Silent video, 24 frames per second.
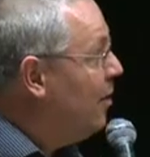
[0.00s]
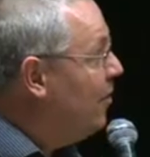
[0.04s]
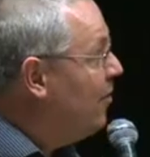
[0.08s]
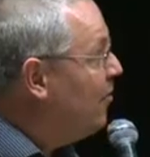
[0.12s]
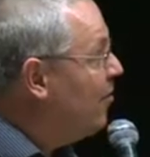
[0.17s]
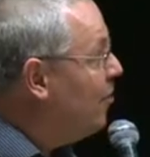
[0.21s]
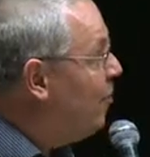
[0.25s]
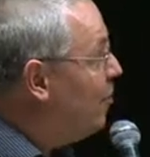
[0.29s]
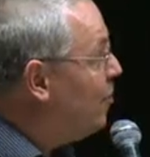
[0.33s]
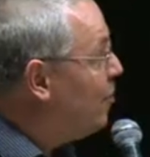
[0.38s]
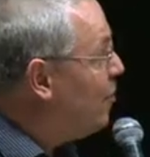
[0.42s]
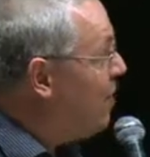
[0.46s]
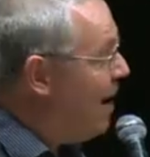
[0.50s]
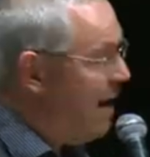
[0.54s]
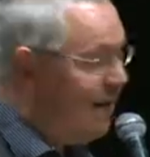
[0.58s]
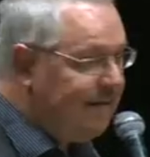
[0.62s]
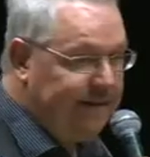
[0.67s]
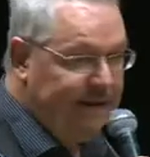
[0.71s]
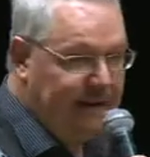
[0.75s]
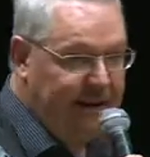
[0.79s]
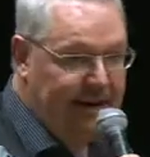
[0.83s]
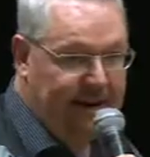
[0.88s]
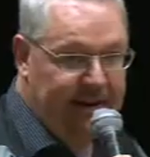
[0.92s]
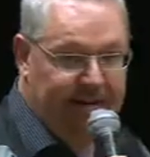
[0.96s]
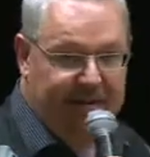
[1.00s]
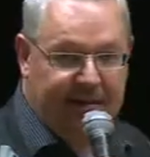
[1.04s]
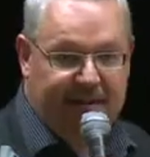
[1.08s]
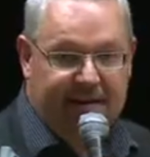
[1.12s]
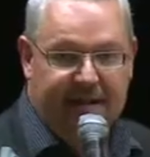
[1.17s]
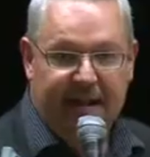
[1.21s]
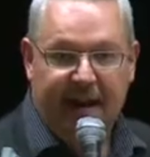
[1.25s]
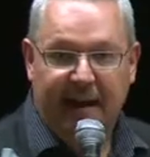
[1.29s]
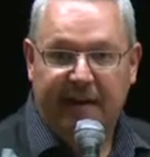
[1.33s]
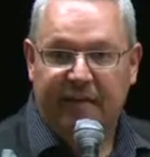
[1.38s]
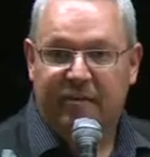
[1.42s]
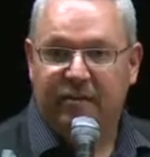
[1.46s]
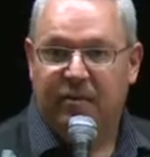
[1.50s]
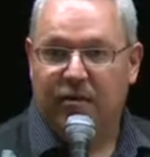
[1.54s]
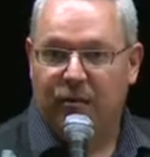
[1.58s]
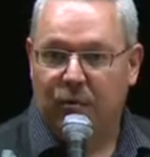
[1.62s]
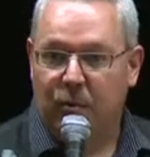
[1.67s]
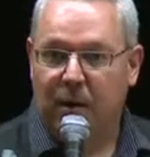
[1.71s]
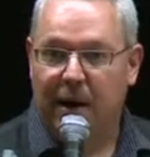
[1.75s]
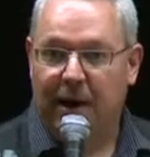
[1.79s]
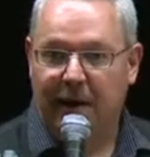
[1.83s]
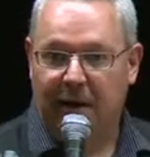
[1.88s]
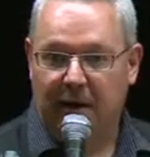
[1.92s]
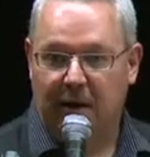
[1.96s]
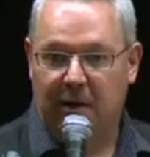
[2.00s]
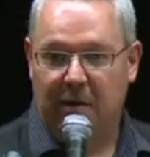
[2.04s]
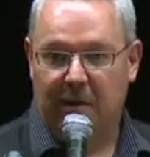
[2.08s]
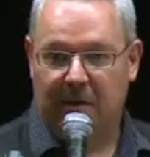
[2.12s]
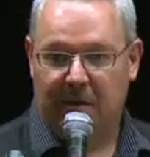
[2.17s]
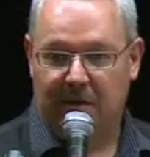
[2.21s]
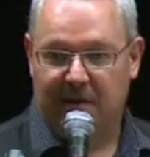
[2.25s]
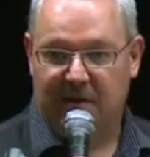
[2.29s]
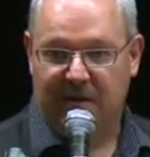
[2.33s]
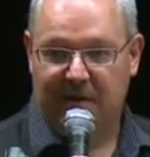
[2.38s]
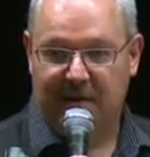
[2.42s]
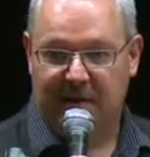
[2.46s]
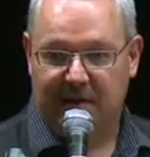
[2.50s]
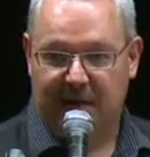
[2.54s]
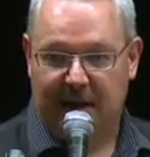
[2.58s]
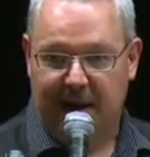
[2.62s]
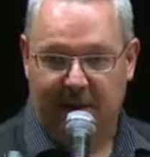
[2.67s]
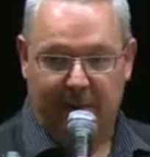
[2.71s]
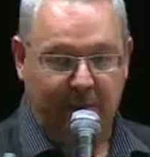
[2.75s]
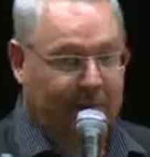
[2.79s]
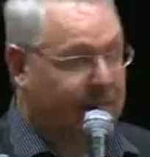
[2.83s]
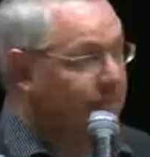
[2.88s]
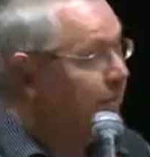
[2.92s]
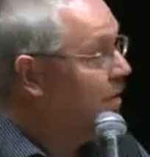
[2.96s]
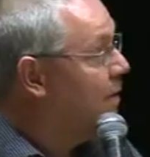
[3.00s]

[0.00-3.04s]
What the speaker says: Surprisingly, that takes quite a lot of time.